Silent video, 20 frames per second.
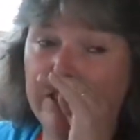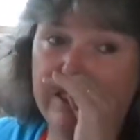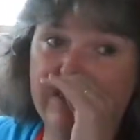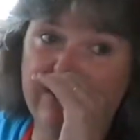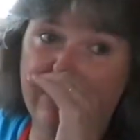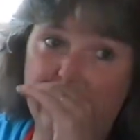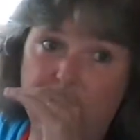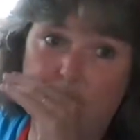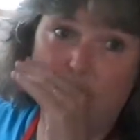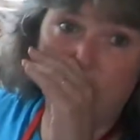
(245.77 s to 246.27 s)
of
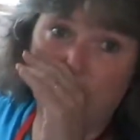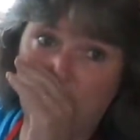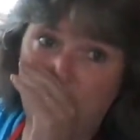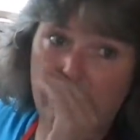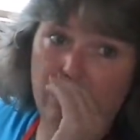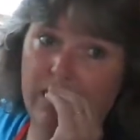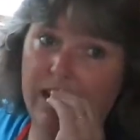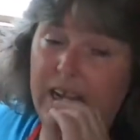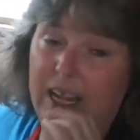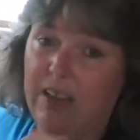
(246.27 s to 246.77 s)
you that do
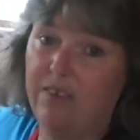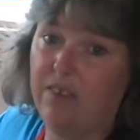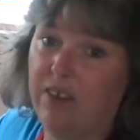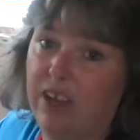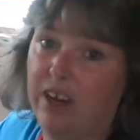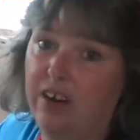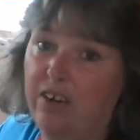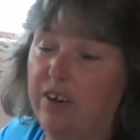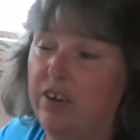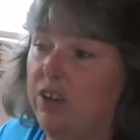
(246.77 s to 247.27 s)
not have
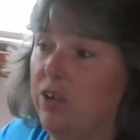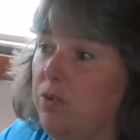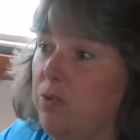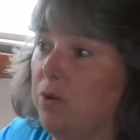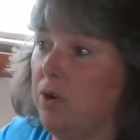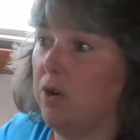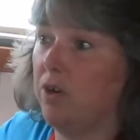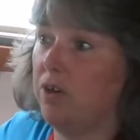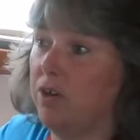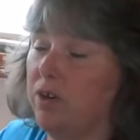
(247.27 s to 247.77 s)
air and you
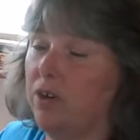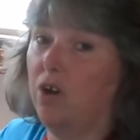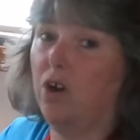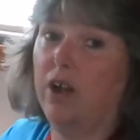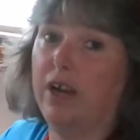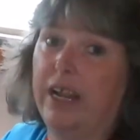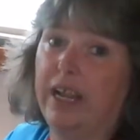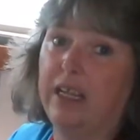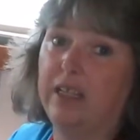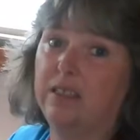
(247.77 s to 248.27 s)
are on
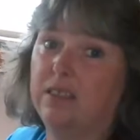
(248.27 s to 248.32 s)
a